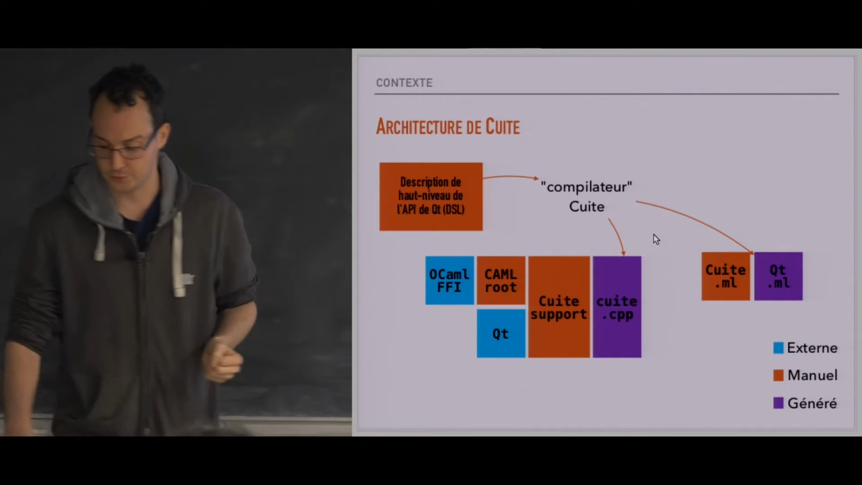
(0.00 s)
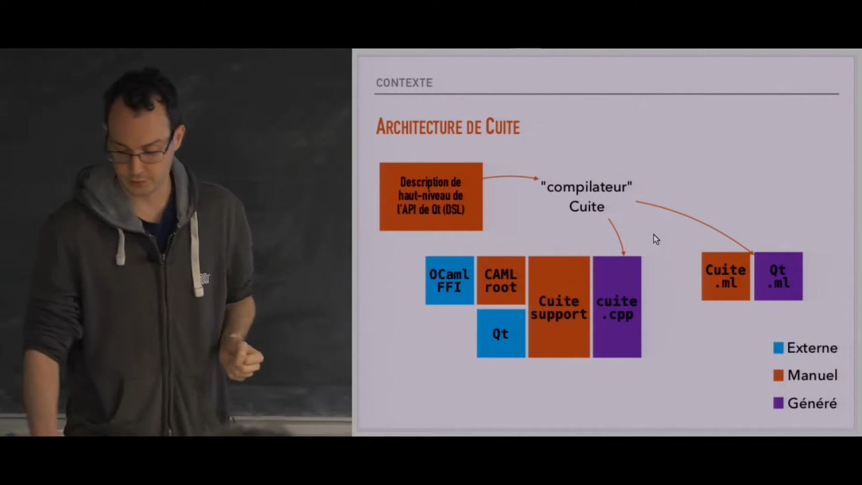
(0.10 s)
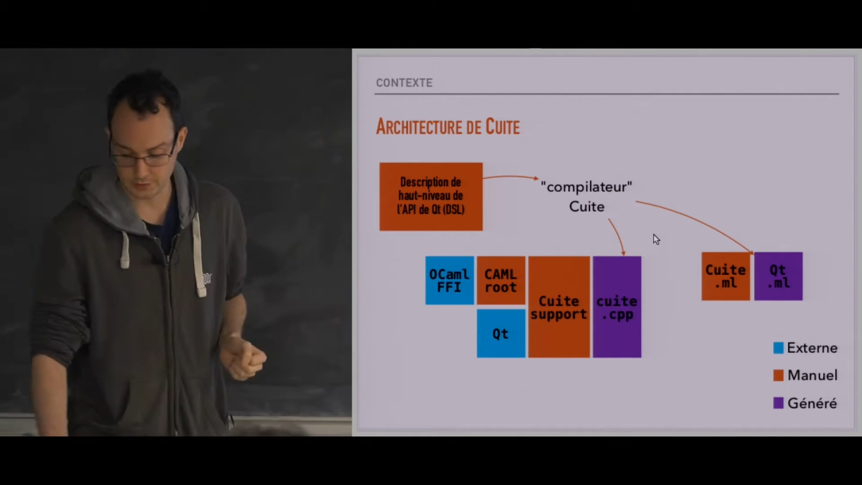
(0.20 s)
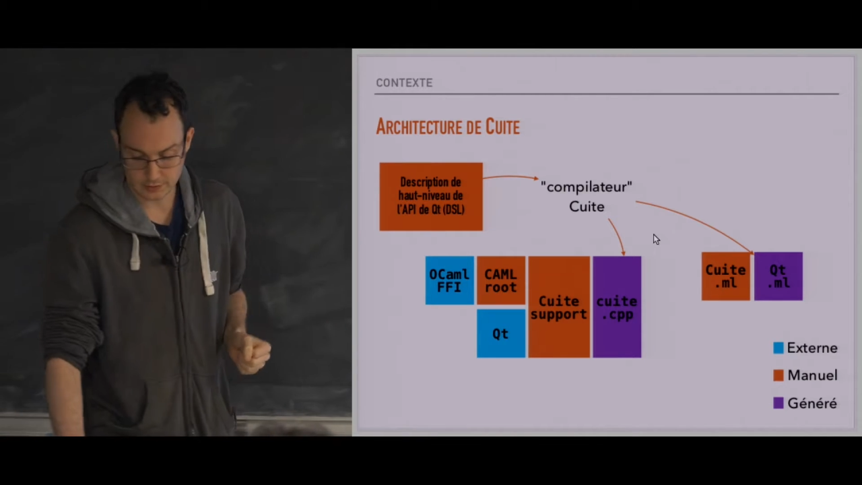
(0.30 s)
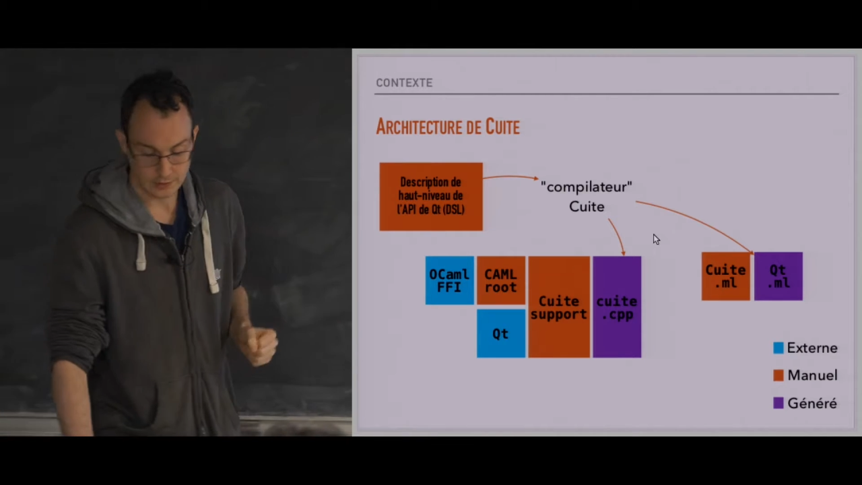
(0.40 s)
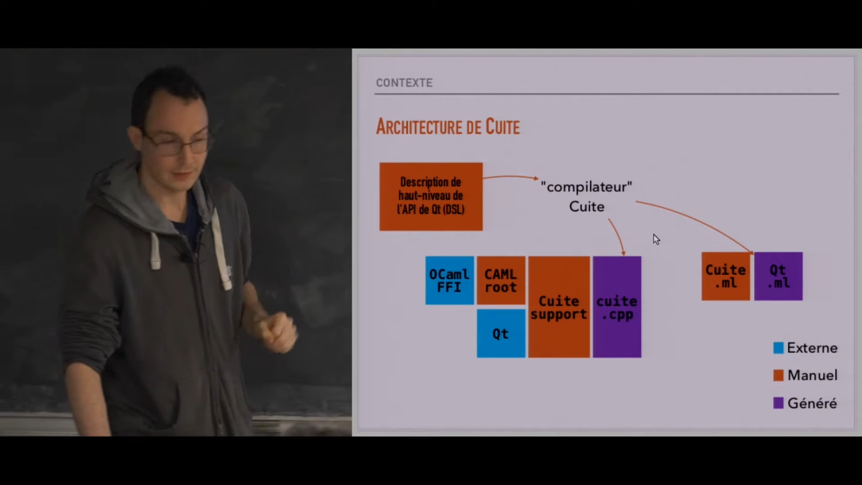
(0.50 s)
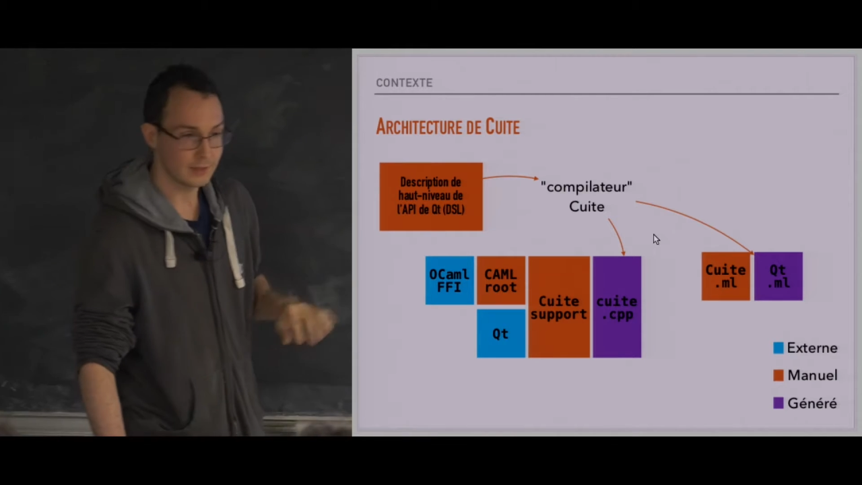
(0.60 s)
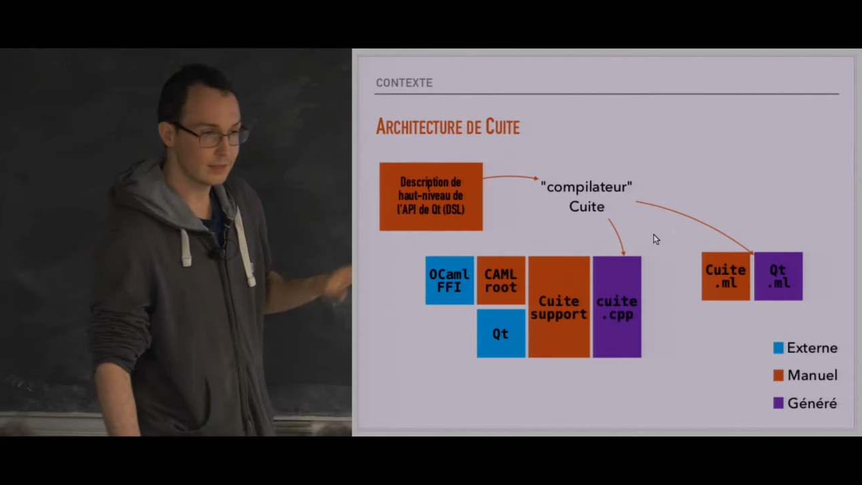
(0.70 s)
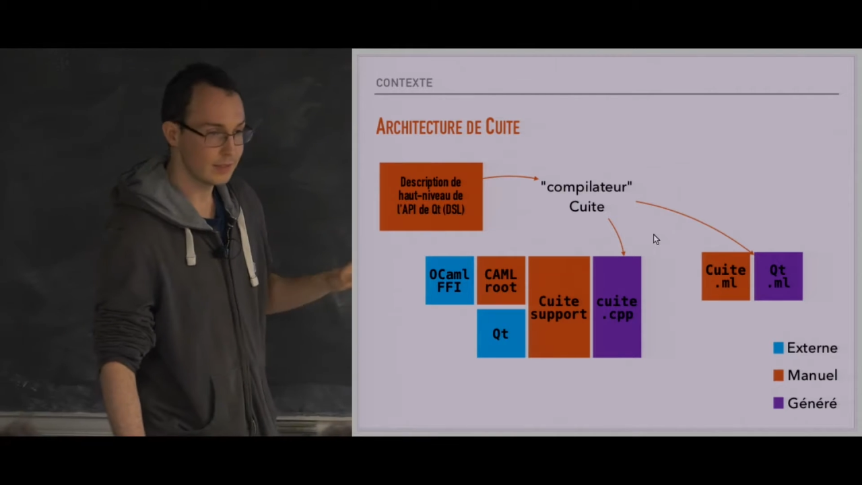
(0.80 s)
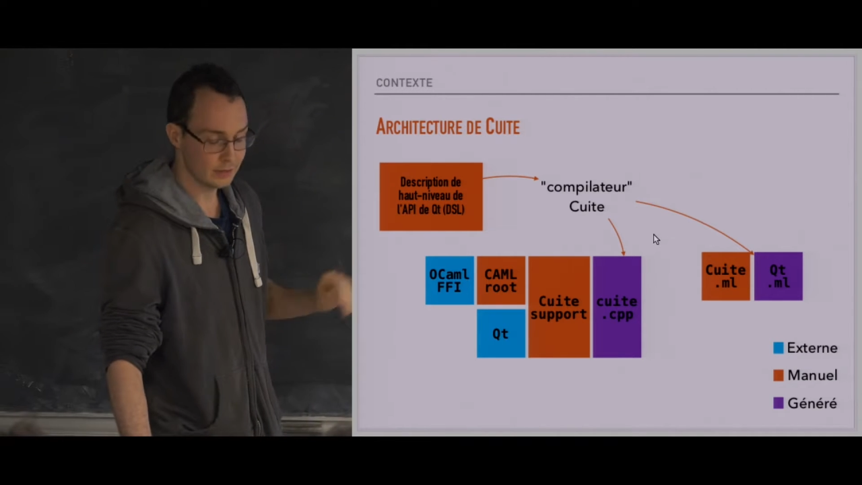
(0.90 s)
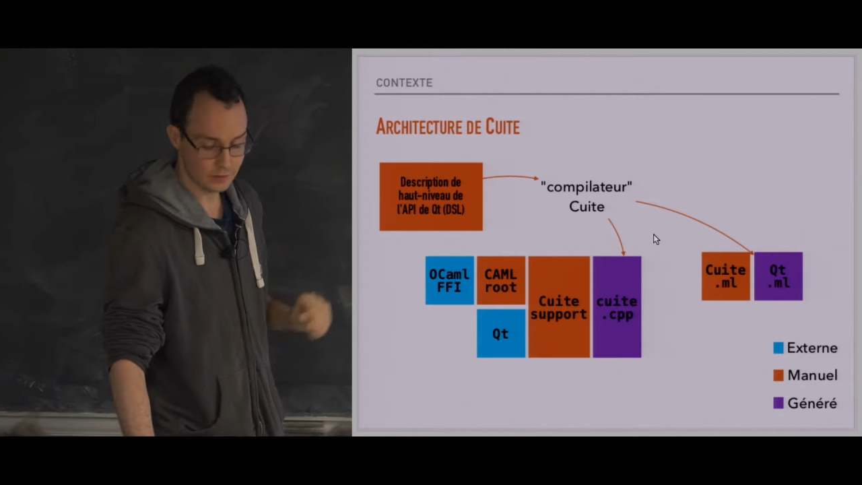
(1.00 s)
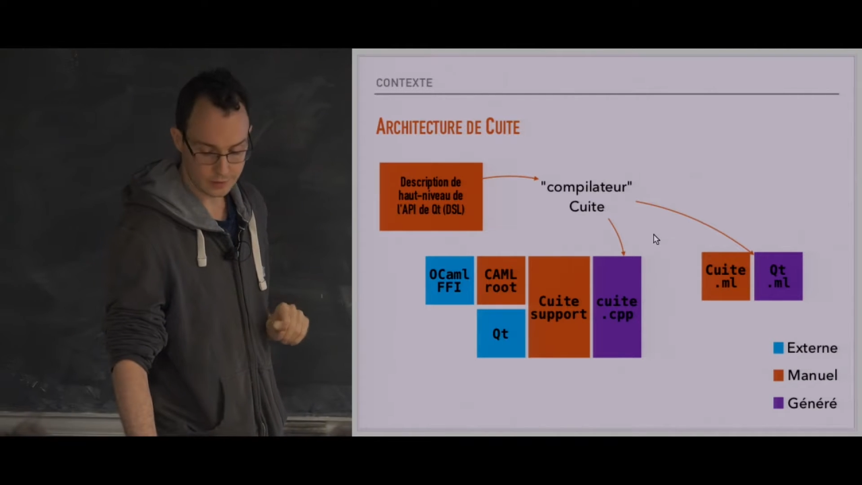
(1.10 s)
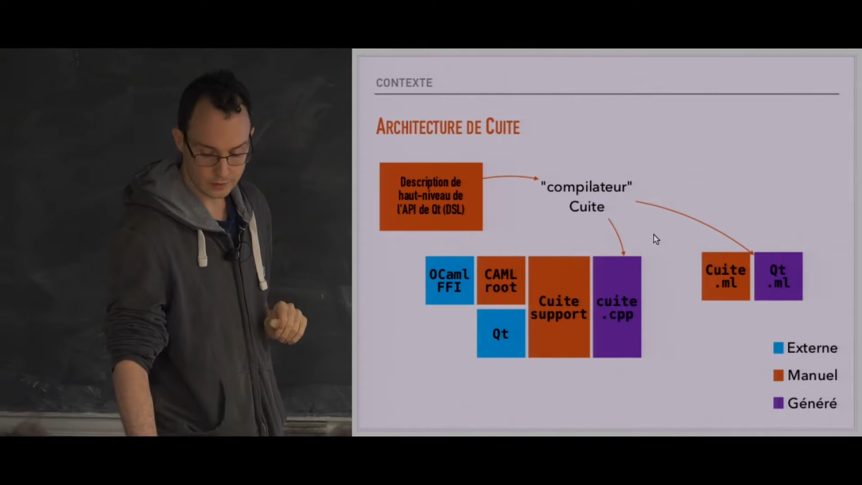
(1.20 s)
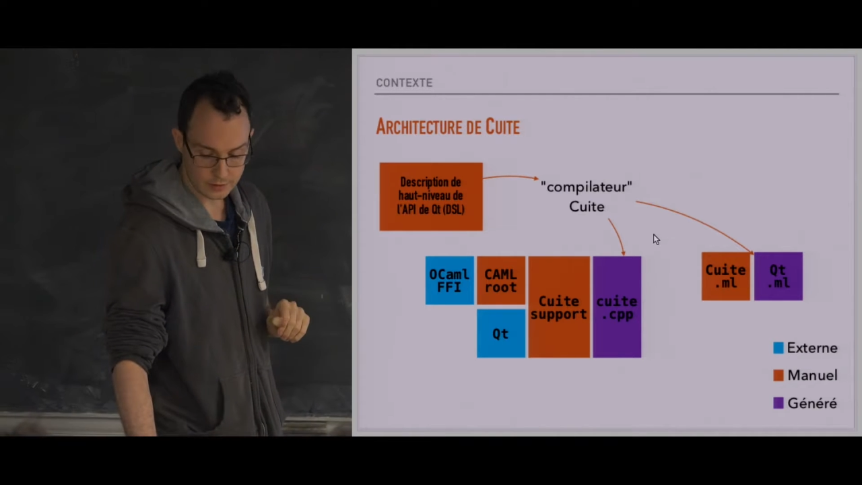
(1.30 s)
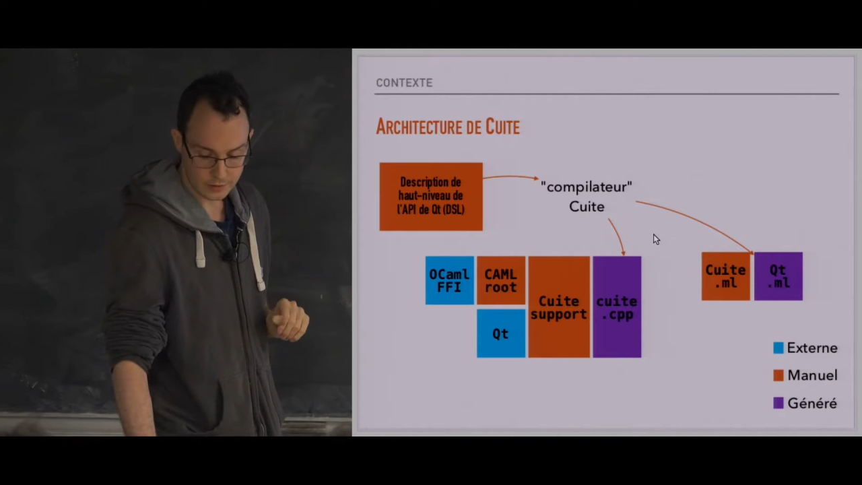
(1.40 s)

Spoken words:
Qt in a